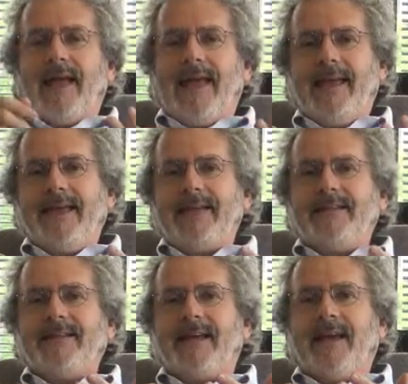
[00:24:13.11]

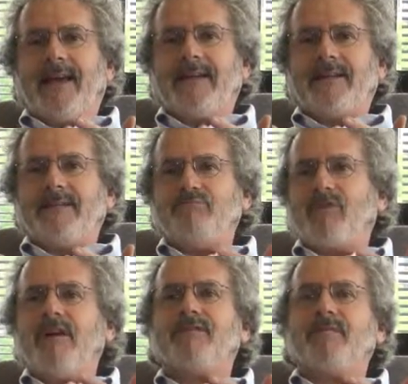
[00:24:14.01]
aid and
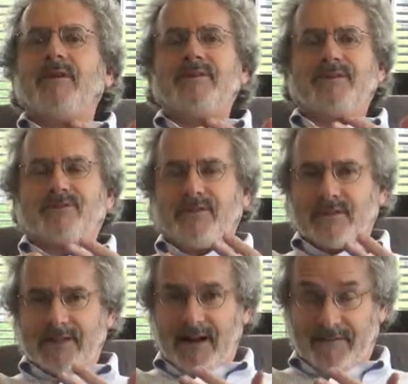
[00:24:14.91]
governments for
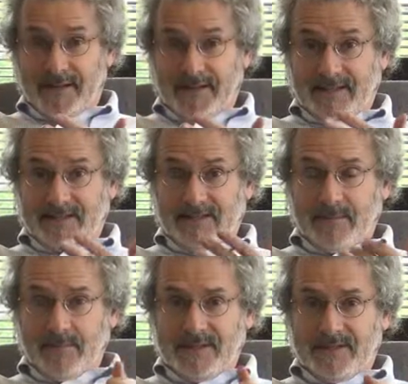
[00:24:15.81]
governance
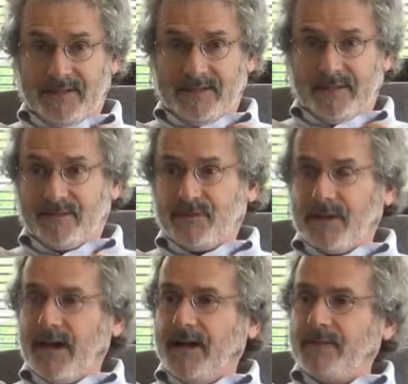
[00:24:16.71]
and businesses for
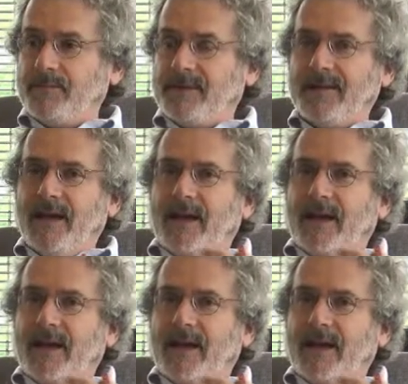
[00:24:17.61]
economy.